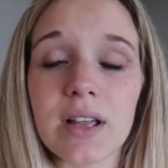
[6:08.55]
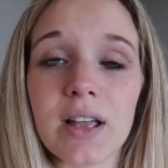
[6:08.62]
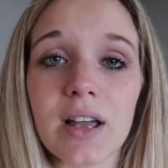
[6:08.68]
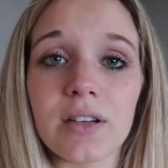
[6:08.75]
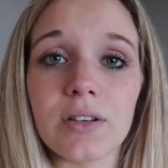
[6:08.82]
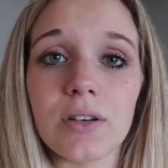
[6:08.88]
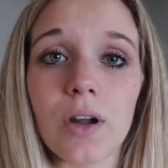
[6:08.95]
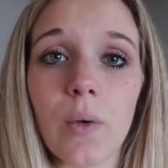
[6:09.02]
I
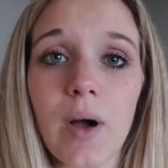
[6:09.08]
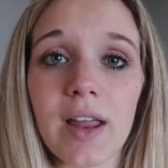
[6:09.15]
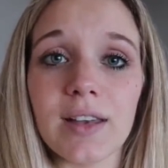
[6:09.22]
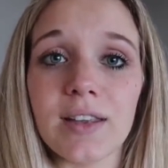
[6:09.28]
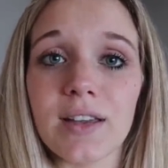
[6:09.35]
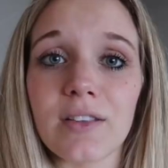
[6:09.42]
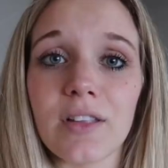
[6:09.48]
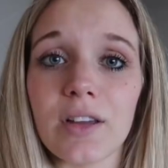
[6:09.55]
had no
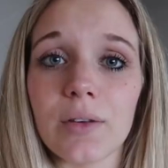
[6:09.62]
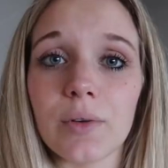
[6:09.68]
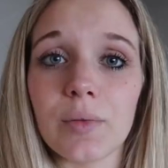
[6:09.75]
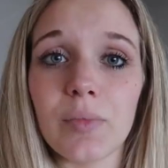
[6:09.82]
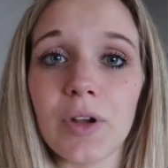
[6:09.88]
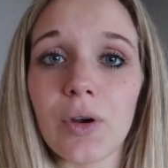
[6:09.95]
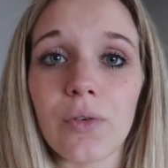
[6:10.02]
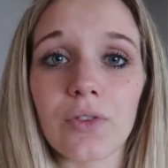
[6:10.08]
idea that it would
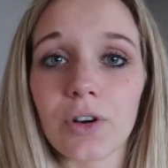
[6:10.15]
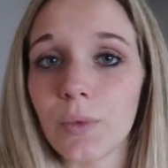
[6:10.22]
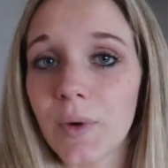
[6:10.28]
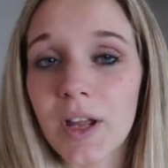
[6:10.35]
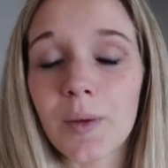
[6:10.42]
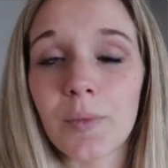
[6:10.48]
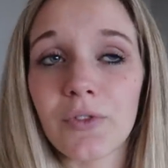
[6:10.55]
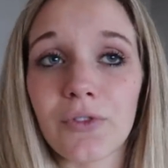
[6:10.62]
be over a
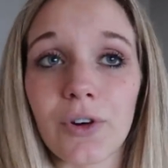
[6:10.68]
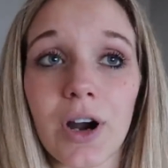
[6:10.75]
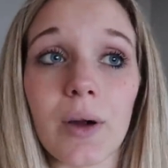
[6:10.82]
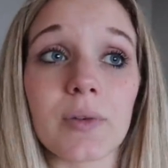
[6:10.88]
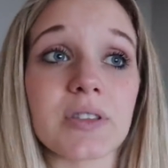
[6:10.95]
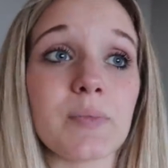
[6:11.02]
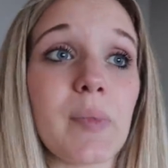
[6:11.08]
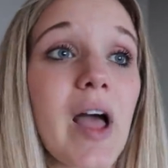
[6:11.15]
week before I
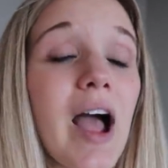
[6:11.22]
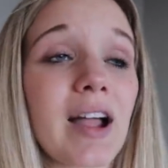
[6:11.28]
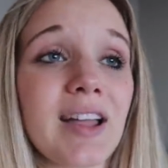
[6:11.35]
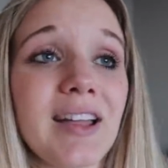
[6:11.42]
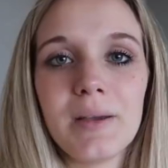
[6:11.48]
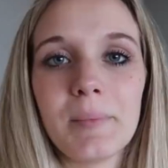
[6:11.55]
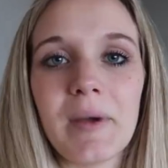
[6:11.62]
was back.